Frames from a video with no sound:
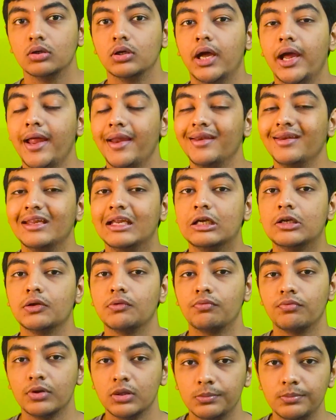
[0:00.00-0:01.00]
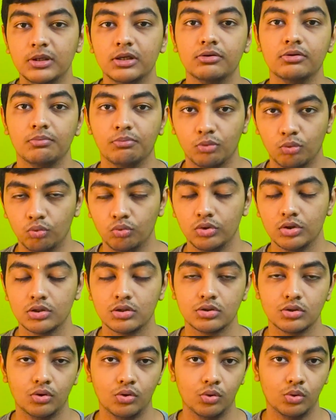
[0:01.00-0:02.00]
and it will be removed,
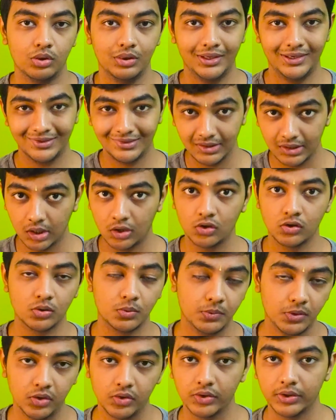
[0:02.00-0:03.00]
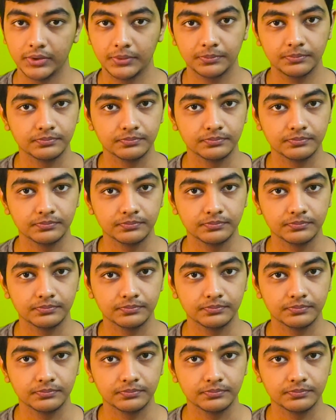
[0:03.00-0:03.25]
so let's see how it will do it.